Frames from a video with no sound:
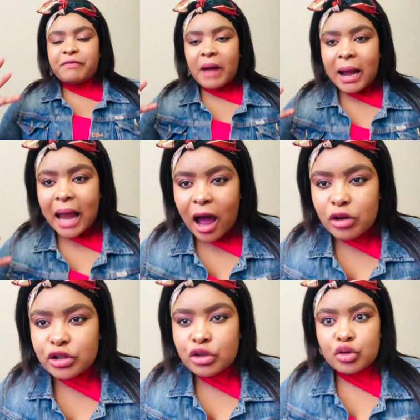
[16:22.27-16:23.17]

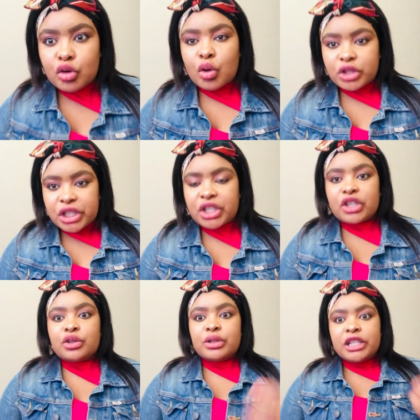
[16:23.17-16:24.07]
allowed to
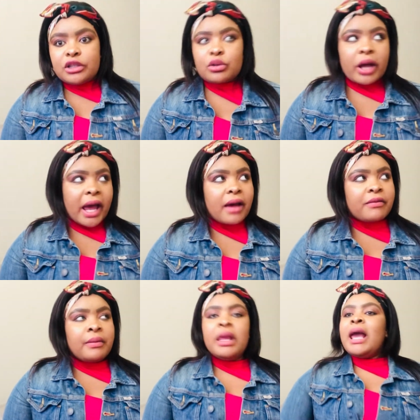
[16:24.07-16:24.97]
audition. You need to
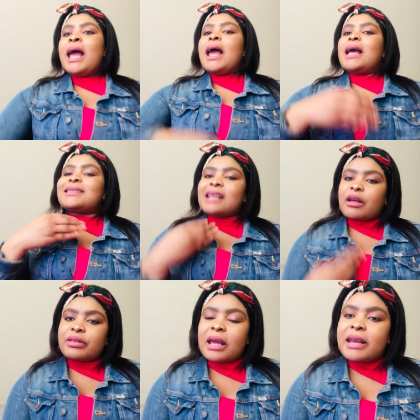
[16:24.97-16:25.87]
have
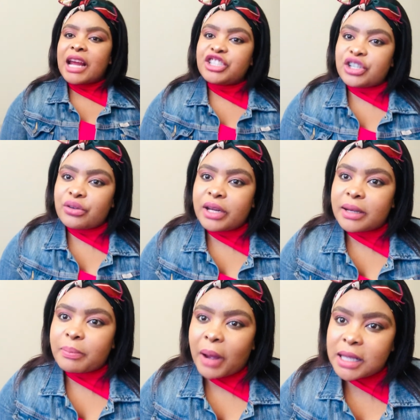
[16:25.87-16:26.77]
a
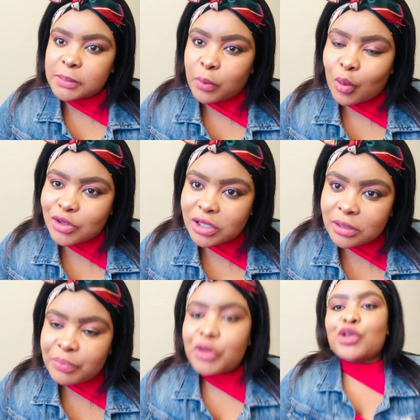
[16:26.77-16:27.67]
Nigerian passport.
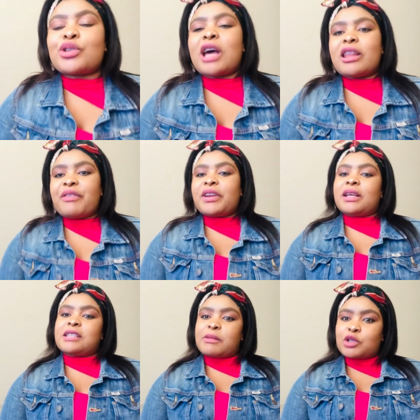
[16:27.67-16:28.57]
So South
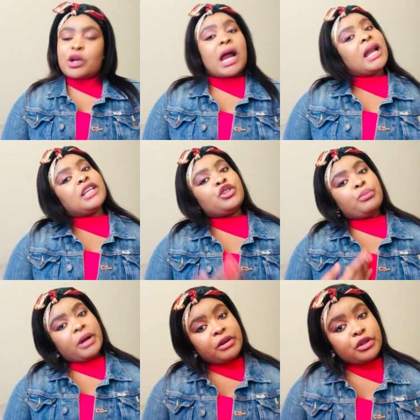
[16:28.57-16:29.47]
Africans, I'm sorry, unless you're
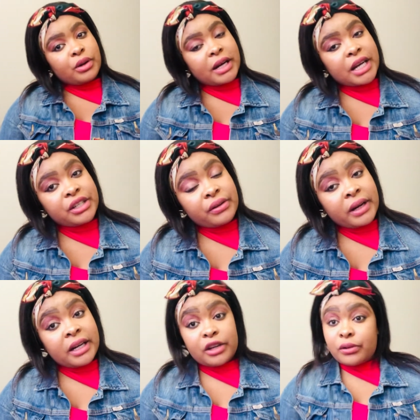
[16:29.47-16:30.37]
married to a
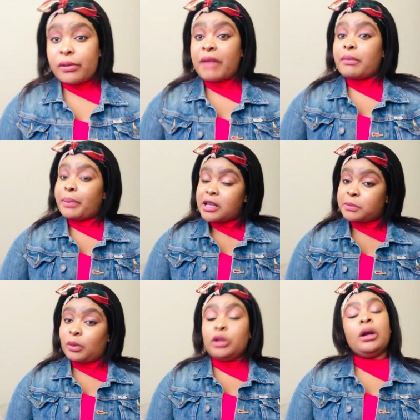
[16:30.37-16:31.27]
Nigerian and you have a
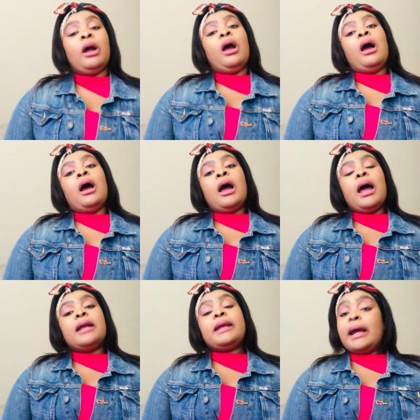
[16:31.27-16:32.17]
passport,
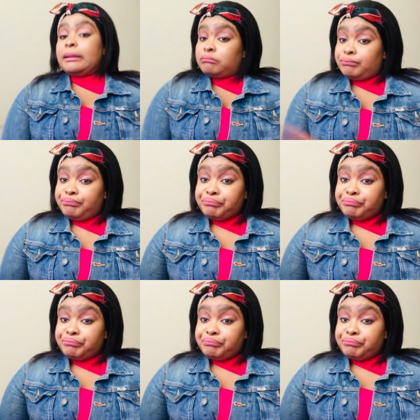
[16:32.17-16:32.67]
then